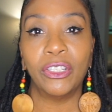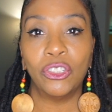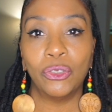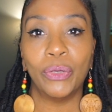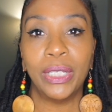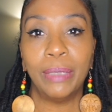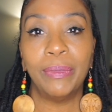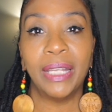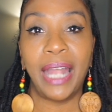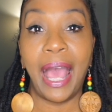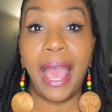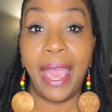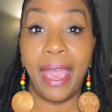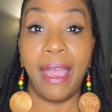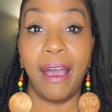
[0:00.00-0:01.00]
dream that I
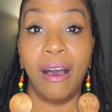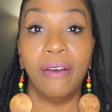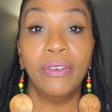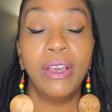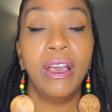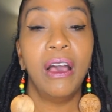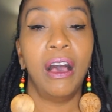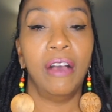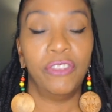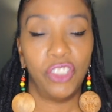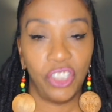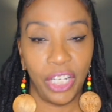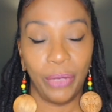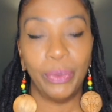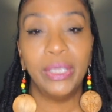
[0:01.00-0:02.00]
have of
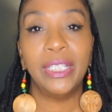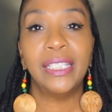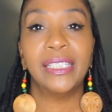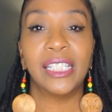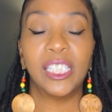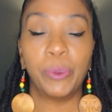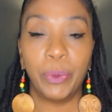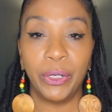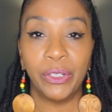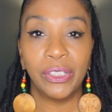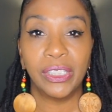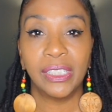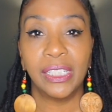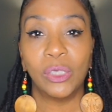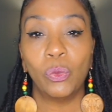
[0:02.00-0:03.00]
sharing these
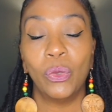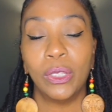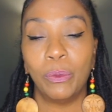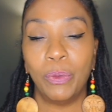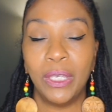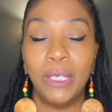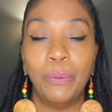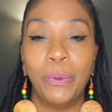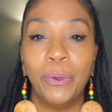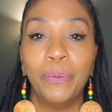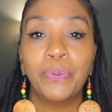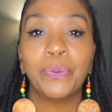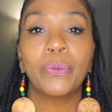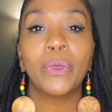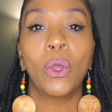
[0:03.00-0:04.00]
experiences with people,
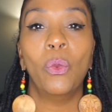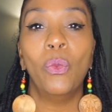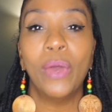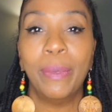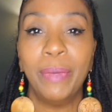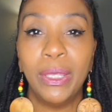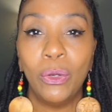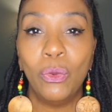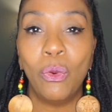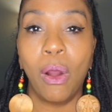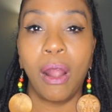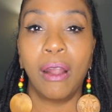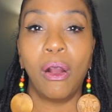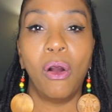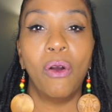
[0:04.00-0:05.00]
women who
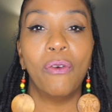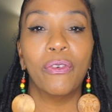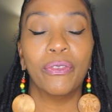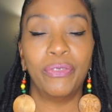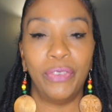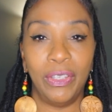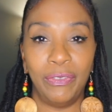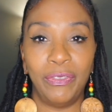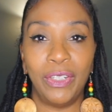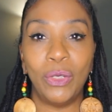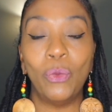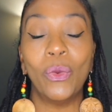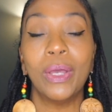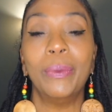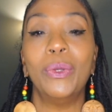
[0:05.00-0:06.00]
are over fifty,
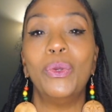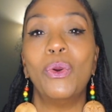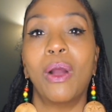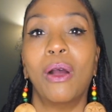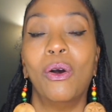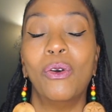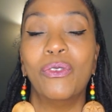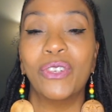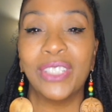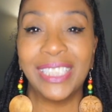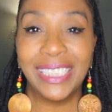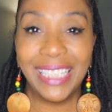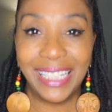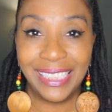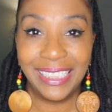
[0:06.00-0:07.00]
women who are over
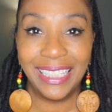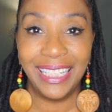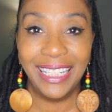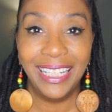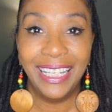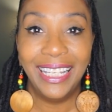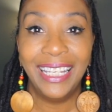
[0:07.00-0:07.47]
sixty,